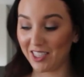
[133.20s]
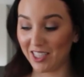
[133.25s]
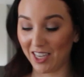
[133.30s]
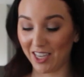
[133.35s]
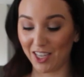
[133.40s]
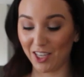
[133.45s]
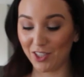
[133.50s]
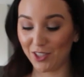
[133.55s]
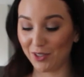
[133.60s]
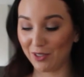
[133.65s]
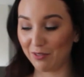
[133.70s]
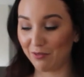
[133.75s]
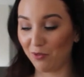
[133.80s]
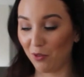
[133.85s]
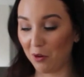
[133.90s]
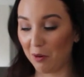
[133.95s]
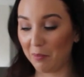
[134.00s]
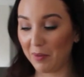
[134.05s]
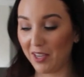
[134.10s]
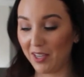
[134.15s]
that can do it
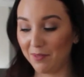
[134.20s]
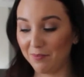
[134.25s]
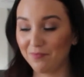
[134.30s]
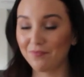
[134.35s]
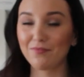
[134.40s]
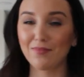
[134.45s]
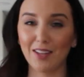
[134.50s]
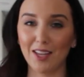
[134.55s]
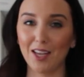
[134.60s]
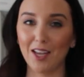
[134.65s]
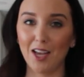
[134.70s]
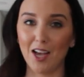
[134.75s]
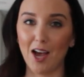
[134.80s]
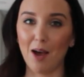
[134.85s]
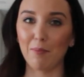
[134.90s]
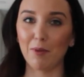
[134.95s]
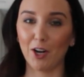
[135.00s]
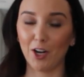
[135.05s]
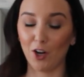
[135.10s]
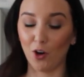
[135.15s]
for me,
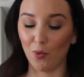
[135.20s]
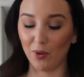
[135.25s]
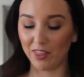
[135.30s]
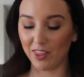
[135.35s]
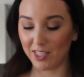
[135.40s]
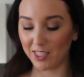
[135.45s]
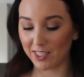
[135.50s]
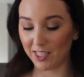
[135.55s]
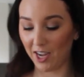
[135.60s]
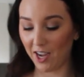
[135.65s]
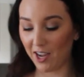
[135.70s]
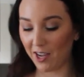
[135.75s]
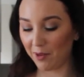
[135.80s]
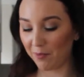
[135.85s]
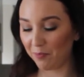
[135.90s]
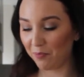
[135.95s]
I'm going to go with this guy.